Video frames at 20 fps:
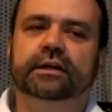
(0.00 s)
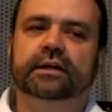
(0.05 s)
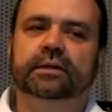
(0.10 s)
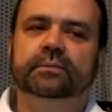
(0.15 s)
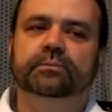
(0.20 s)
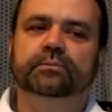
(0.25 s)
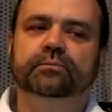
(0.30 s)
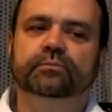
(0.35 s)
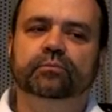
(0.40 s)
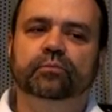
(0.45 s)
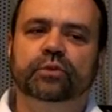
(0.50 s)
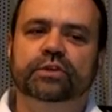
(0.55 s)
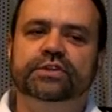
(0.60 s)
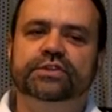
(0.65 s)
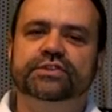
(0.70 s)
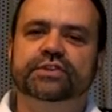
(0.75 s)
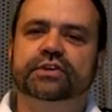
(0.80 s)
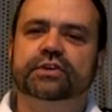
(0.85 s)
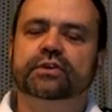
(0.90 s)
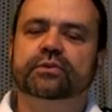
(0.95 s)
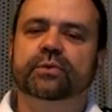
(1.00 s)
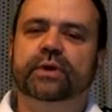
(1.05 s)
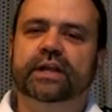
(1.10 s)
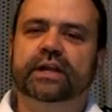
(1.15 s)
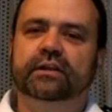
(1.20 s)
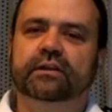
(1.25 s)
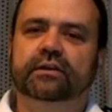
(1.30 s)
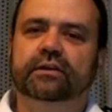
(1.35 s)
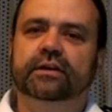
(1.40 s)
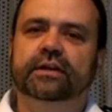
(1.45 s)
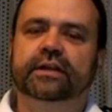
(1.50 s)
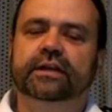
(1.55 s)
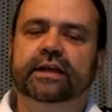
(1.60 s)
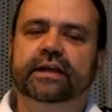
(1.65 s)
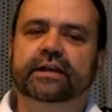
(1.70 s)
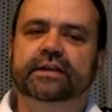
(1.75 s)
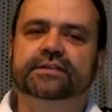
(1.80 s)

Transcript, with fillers: um, which is a good way to learn it.